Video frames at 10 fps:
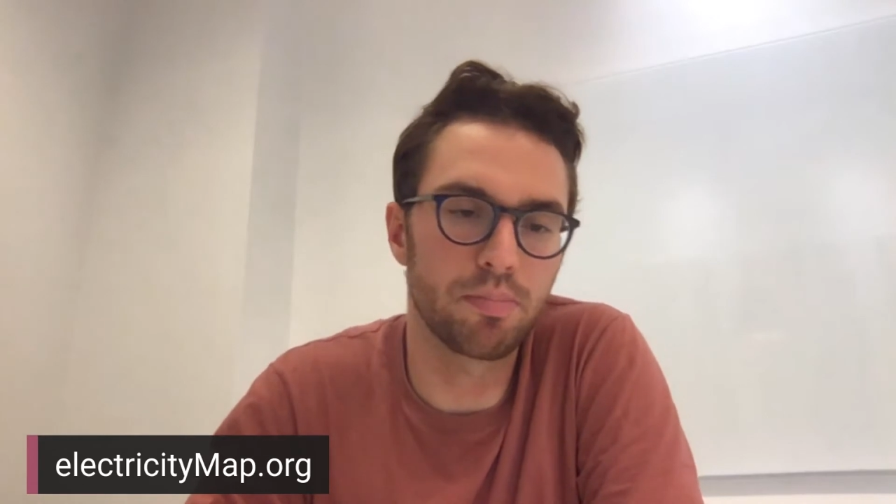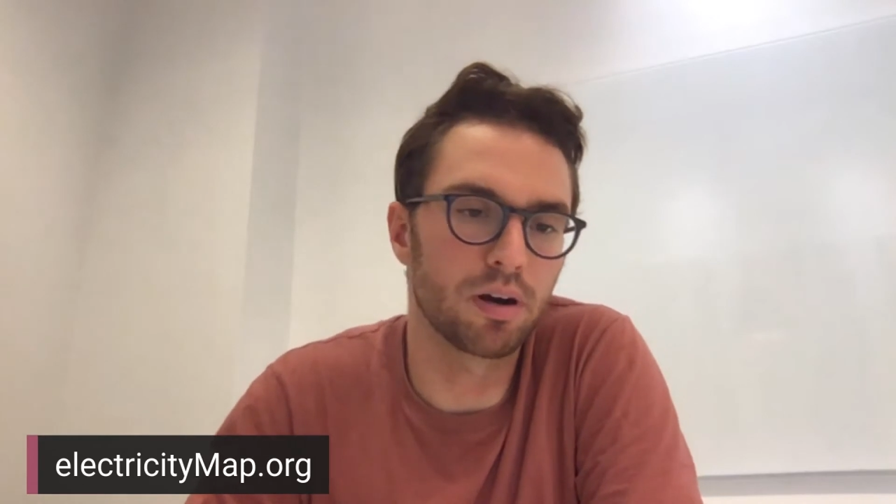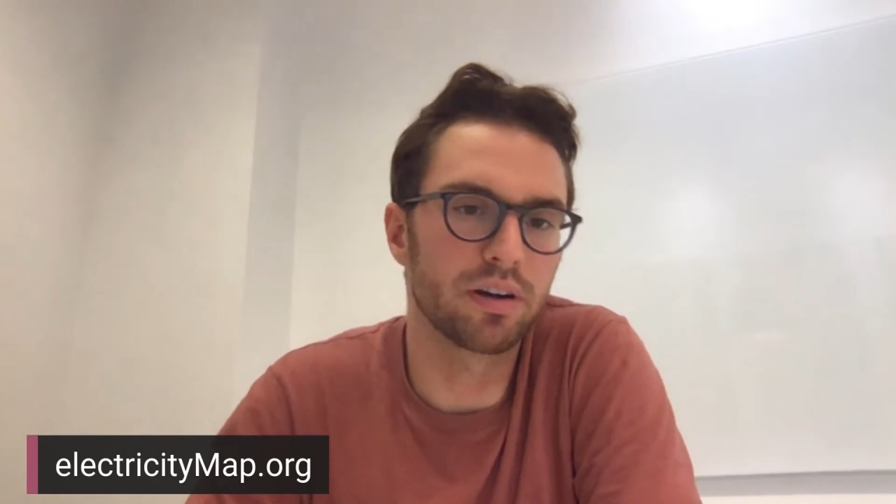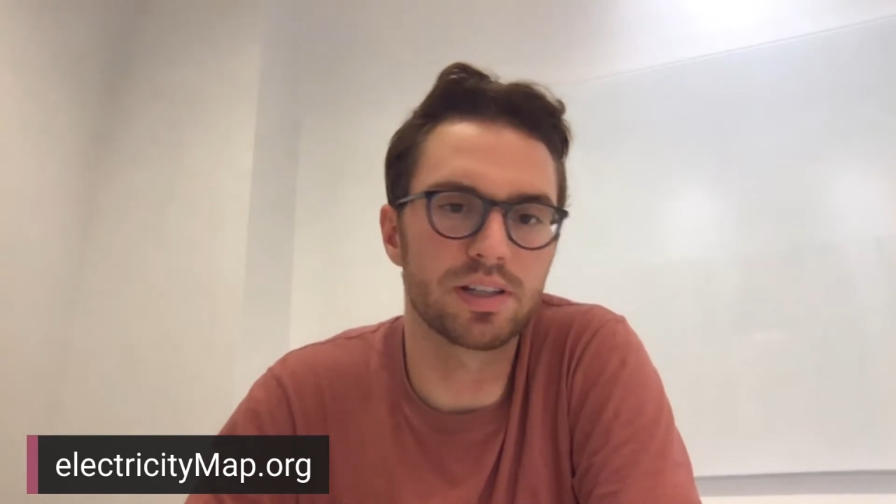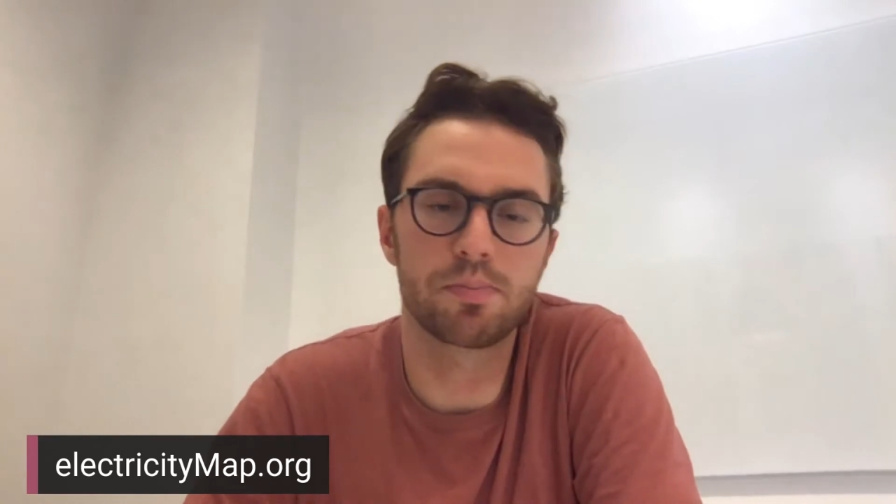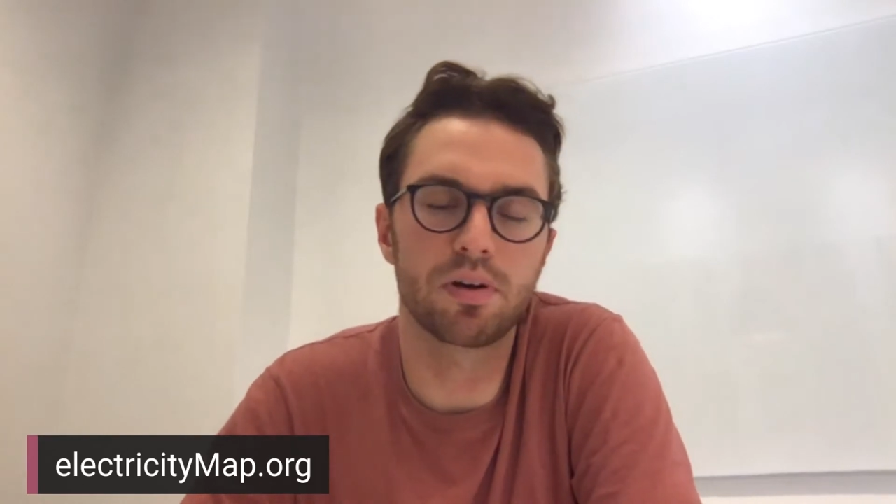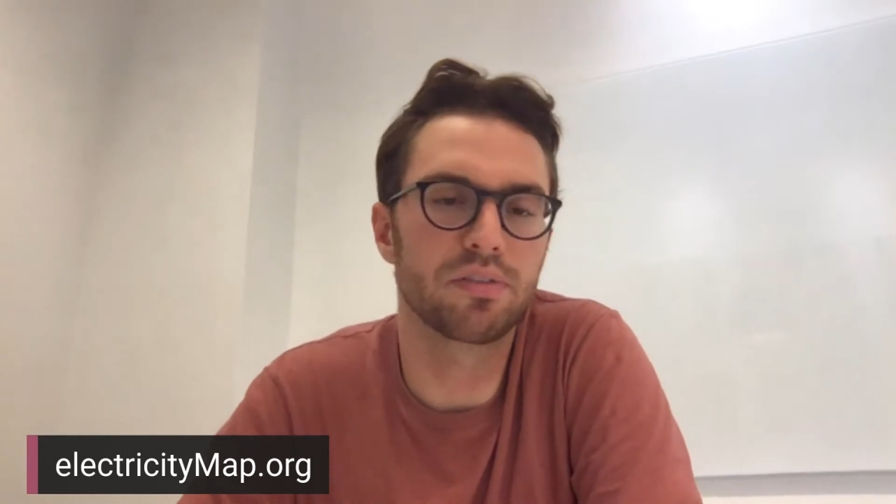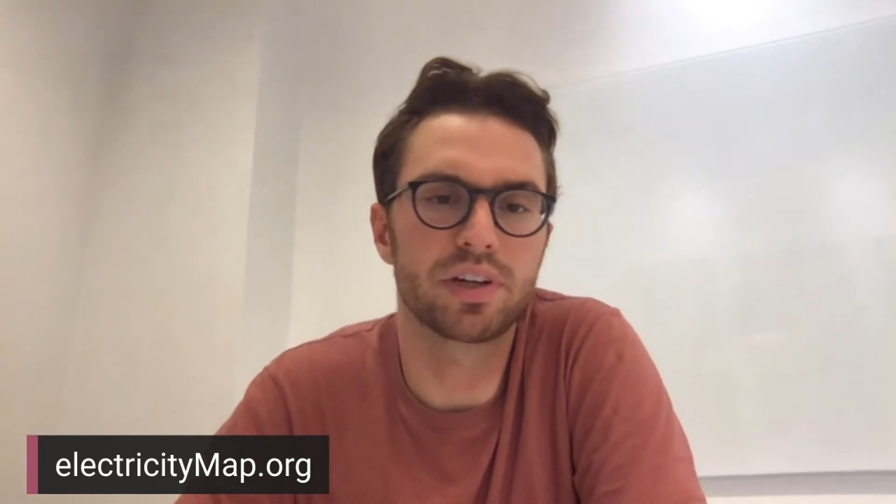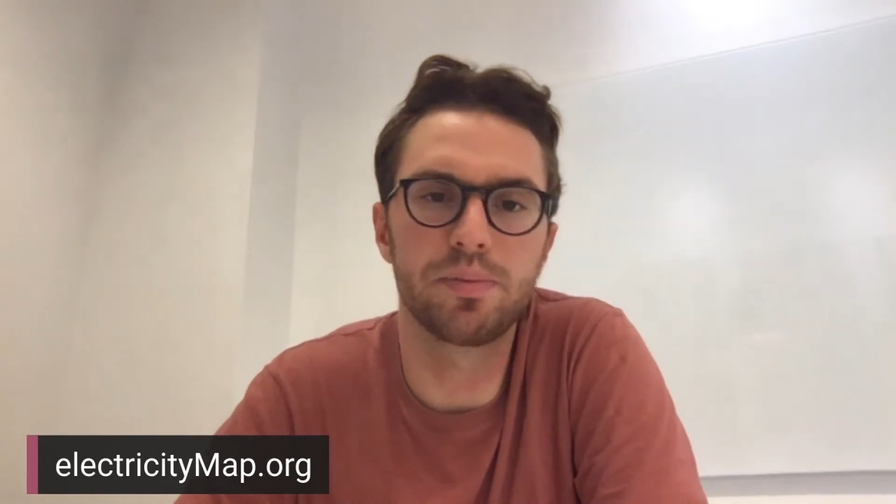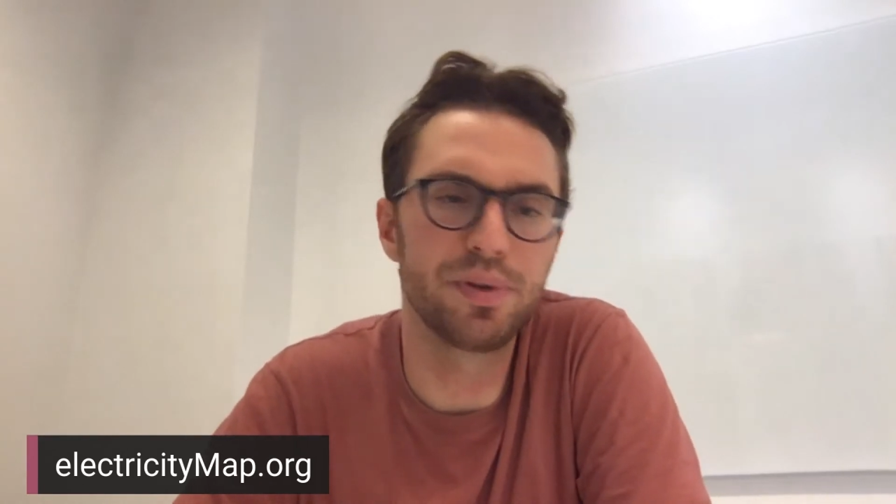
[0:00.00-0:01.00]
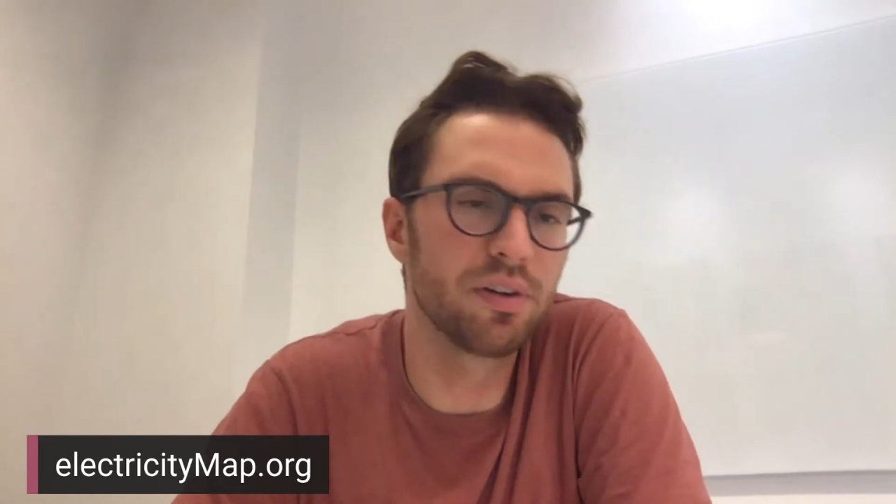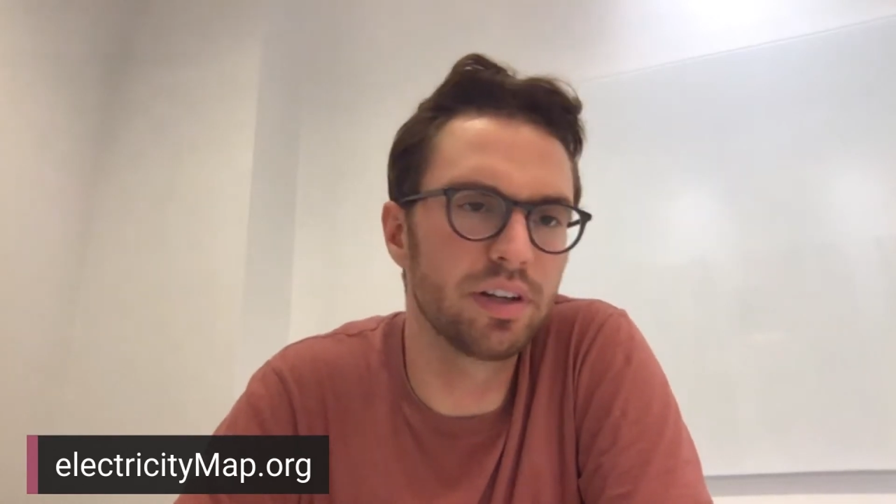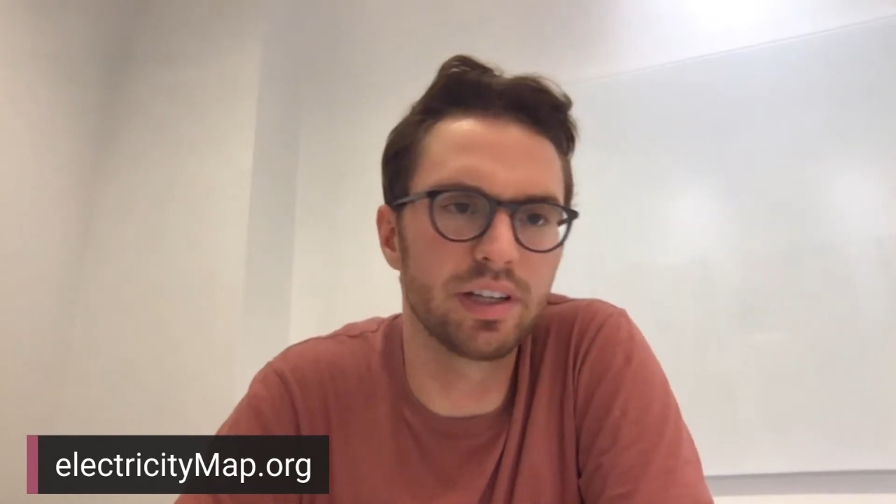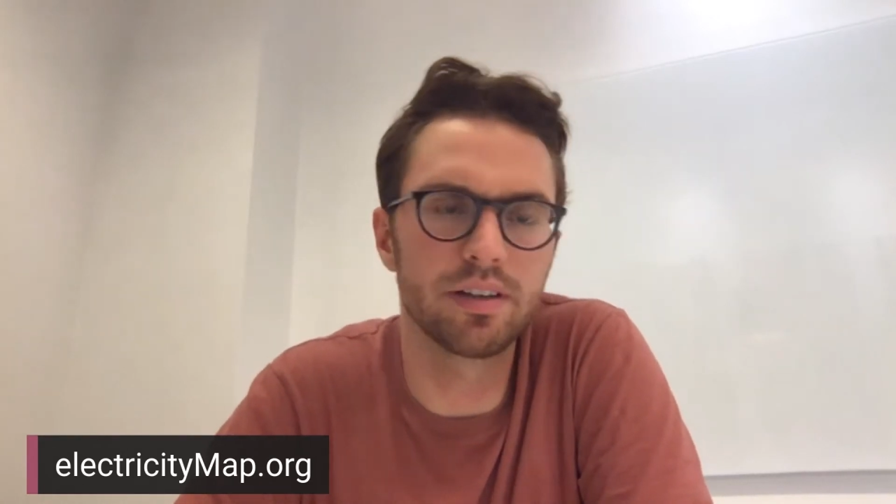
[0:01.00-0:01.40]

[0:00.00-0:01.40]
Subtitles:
as part of a community,